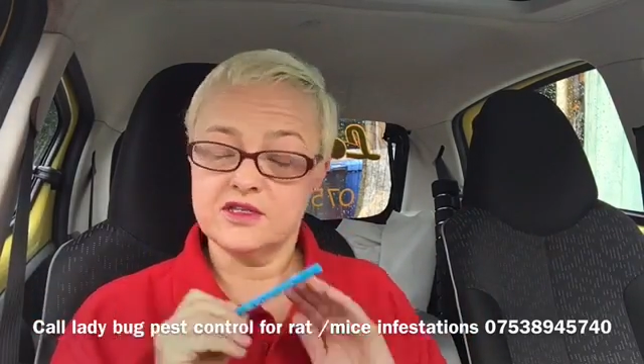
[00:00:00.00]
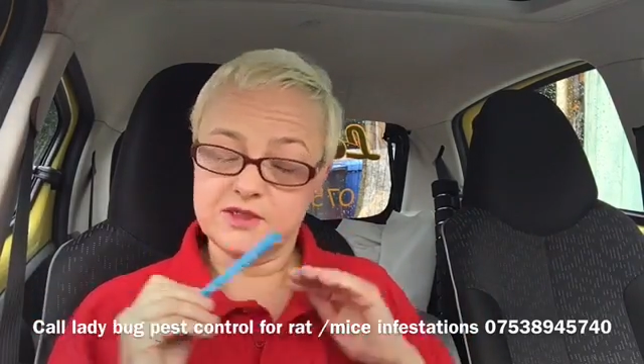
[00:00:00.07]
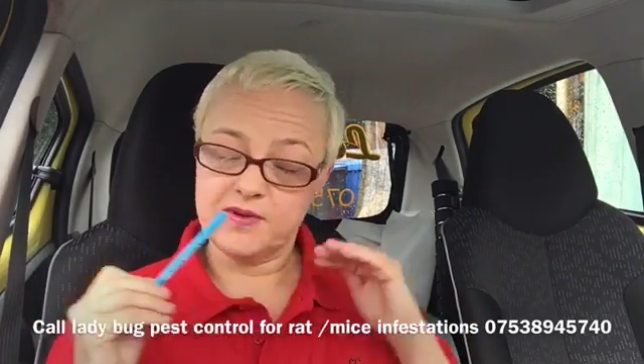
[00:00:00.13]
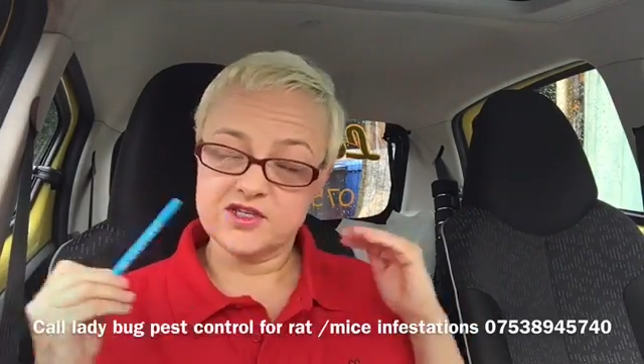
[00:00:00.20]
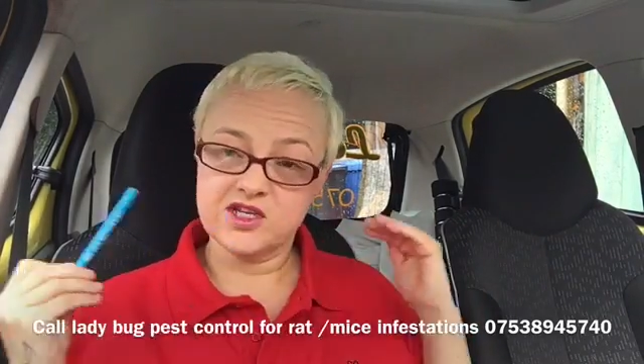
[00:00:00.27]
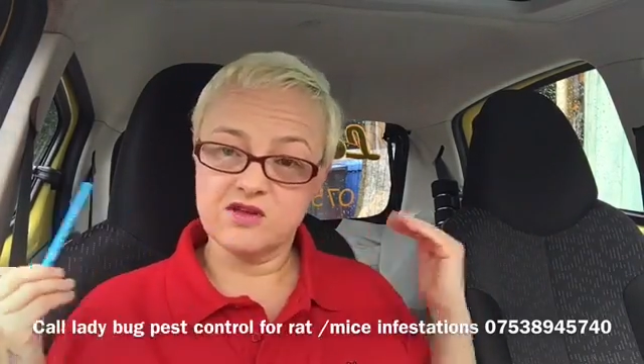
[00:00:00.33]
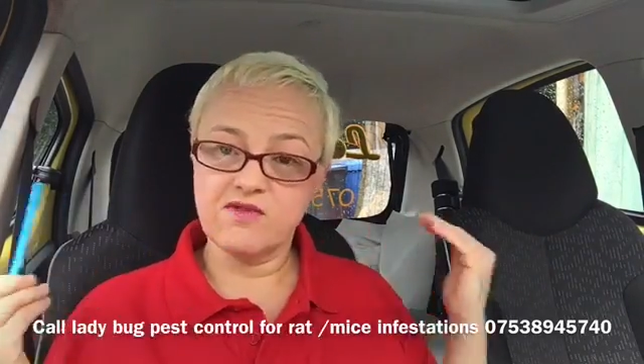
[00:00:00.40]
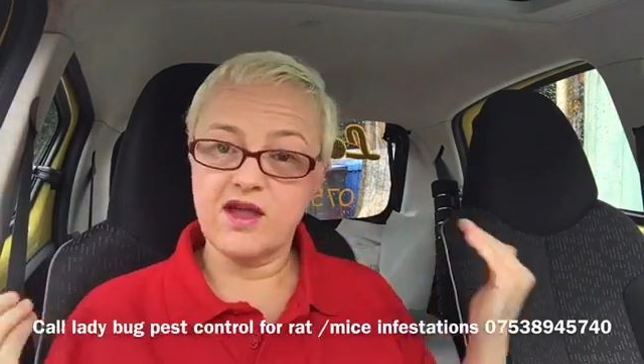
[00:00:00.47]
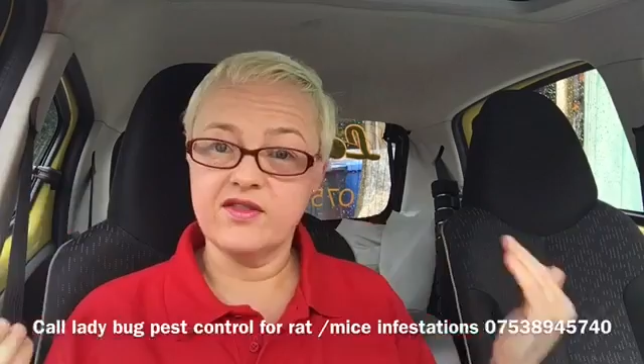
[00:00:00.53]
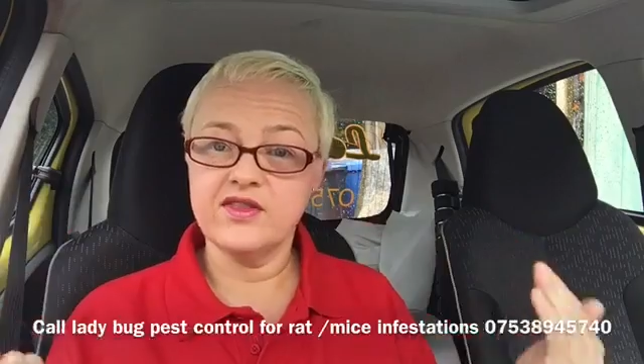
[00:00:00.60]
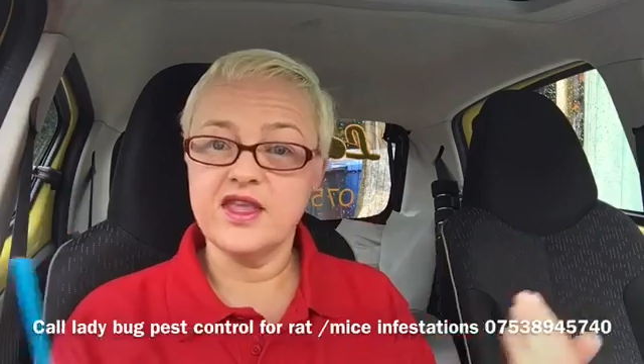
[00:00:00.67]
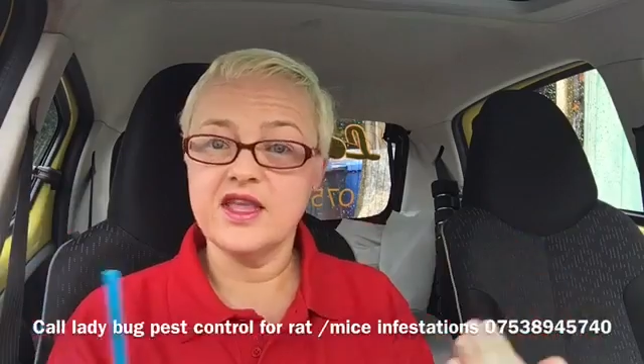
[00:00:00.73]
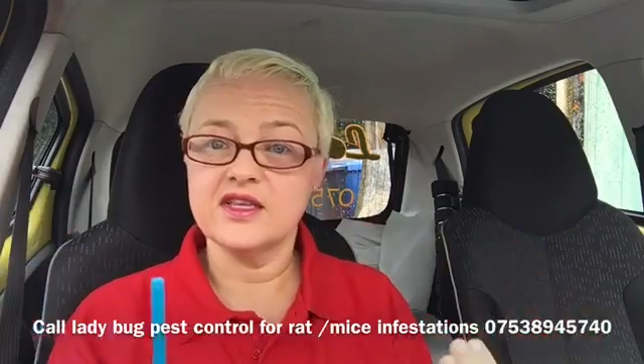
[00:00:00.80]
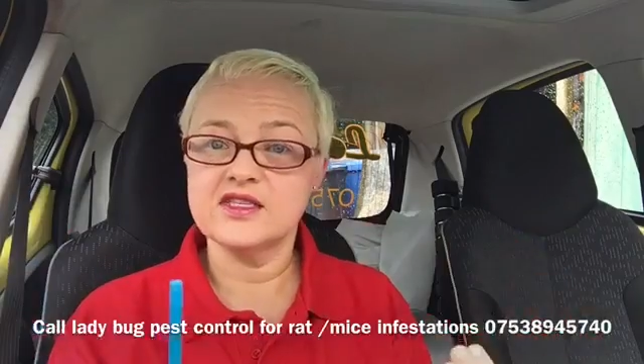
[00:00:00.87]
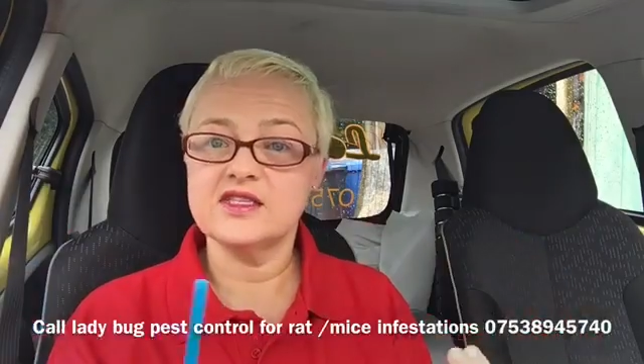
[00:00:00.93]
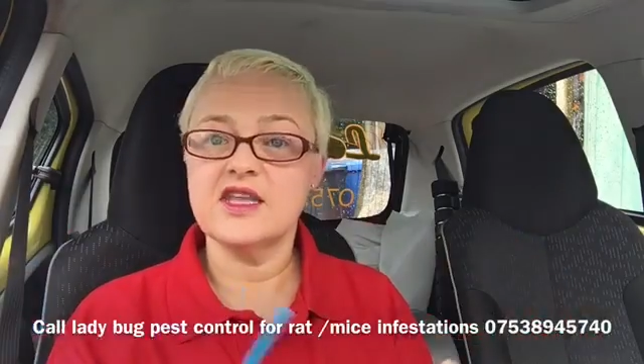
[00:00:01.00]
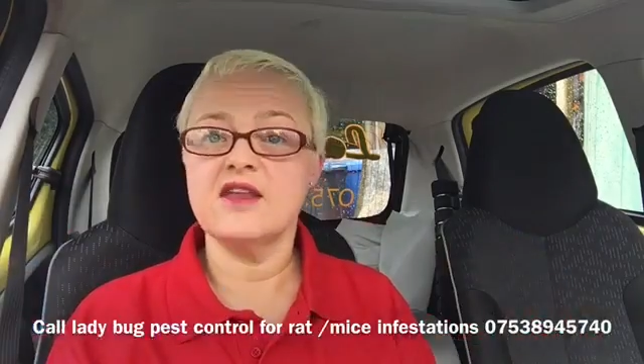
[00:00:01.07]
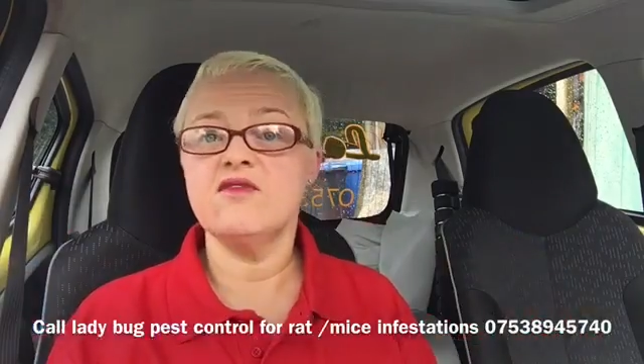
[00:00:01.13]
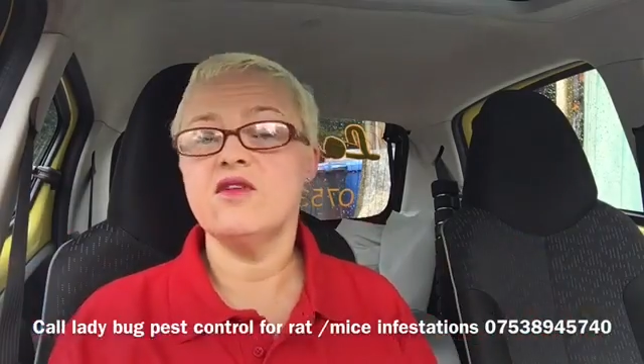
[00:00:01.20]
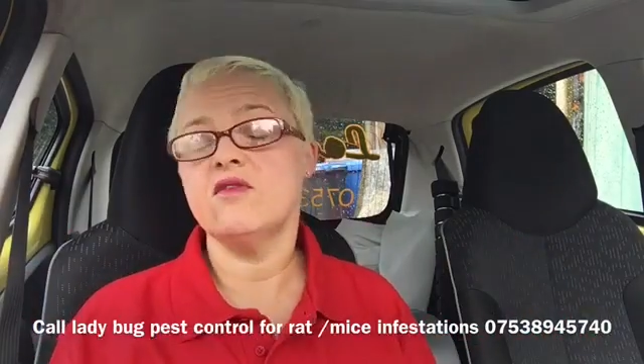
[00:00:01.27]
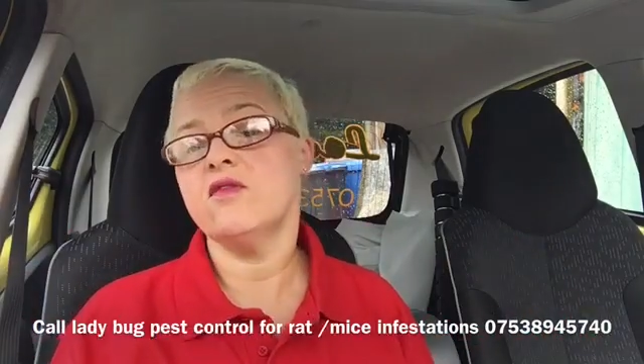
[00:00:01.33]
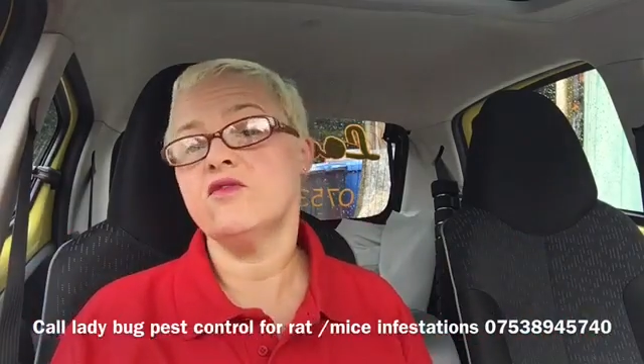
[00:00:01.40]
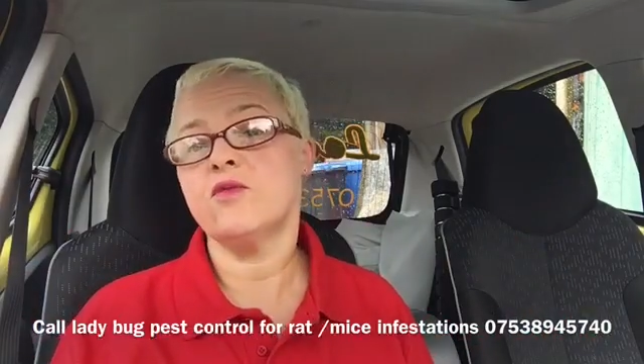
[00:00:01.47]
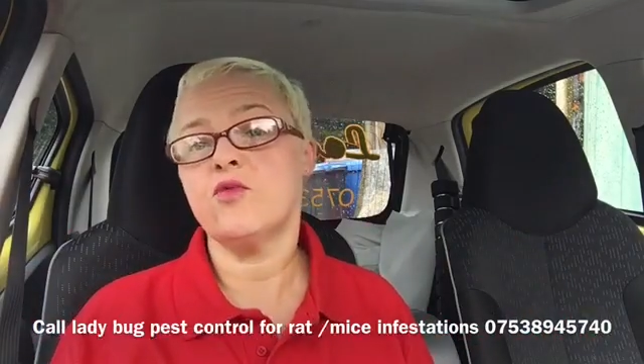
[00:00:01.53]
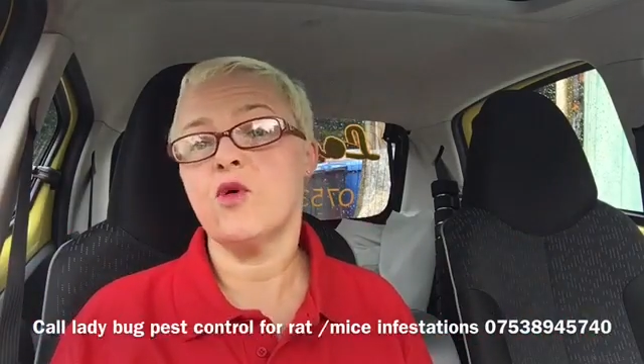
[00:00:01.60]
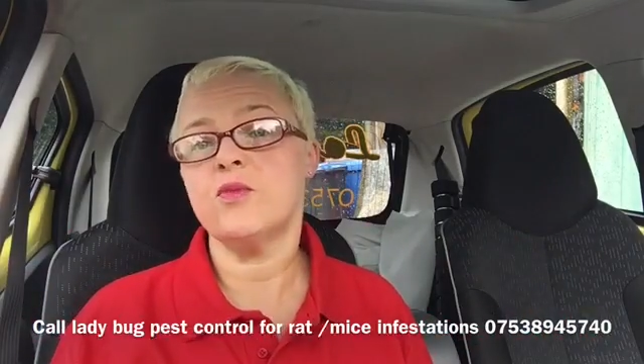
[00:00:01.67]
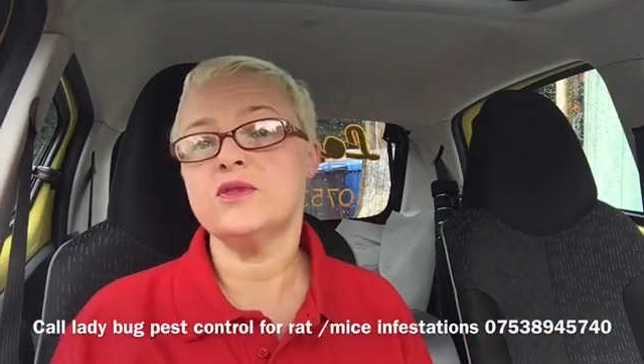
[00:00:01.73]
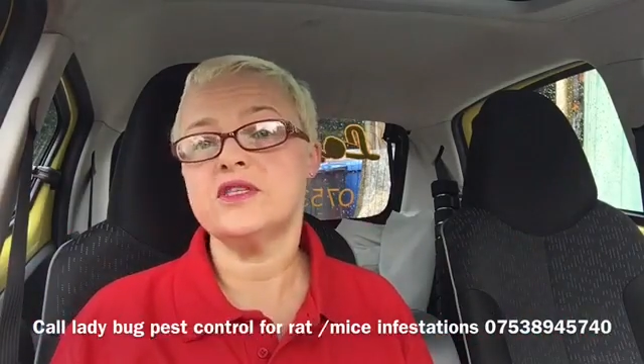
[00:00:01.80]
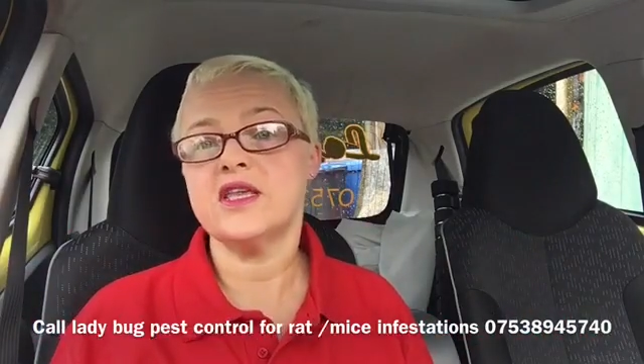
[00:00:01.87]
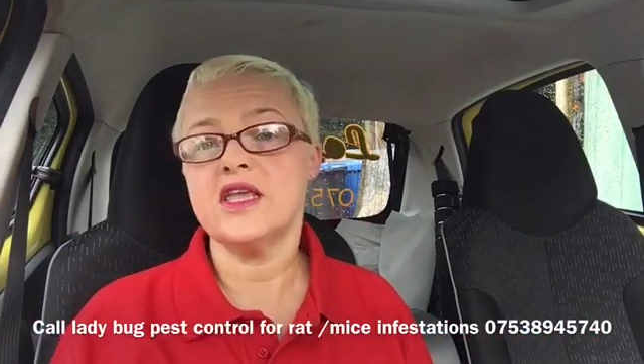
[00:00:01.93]
especially around the exterior of the
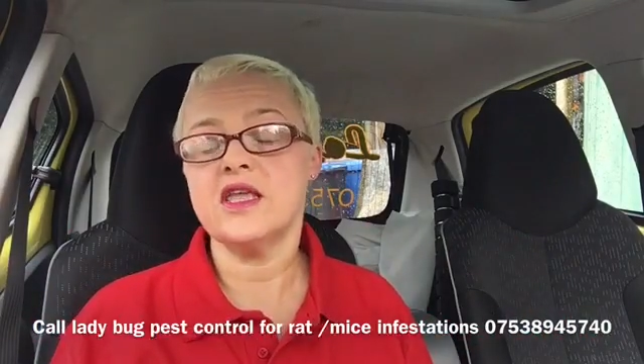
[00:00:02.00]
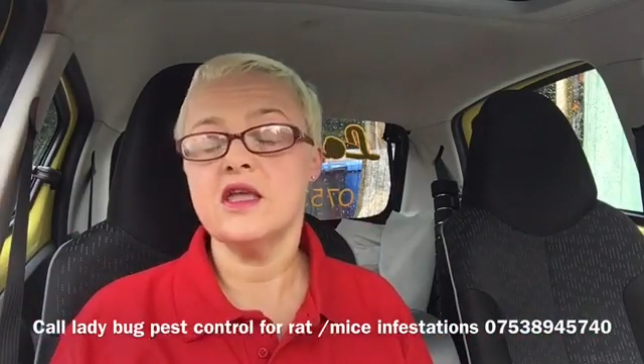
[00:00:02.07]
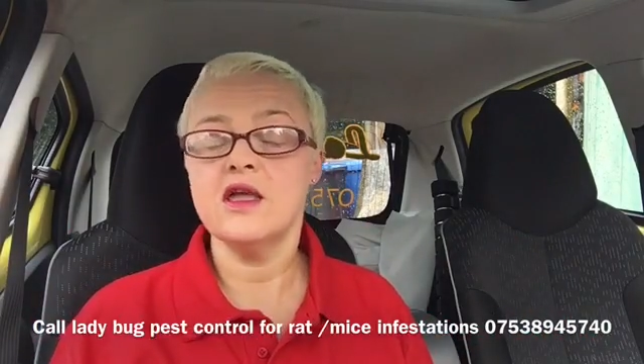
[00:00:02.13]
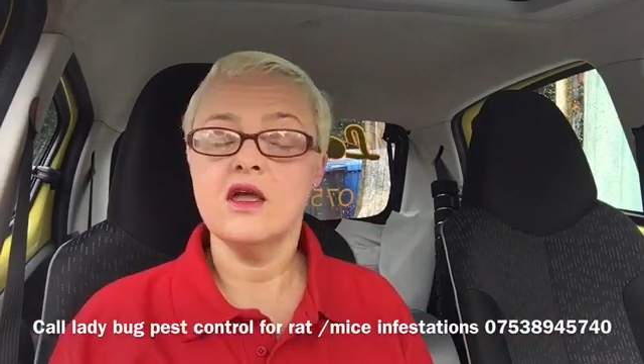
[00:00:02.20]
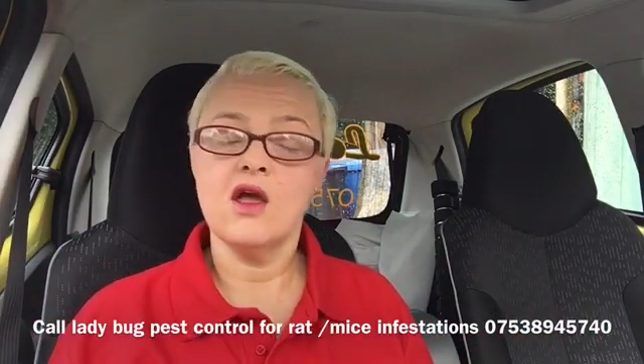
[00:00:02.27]
property.